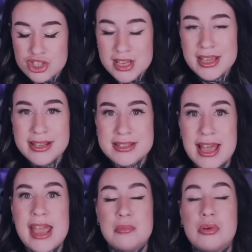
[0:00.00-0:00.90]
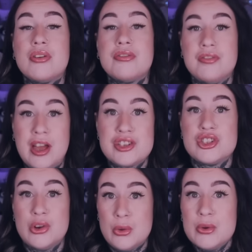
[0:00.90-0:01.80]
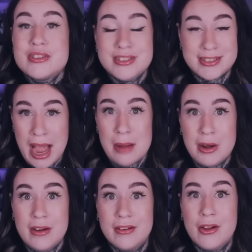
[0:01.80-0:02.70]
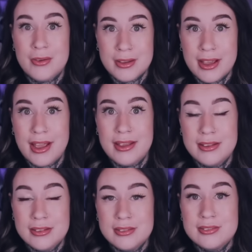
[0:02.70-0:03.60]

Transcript: She is a professional scammer, okay?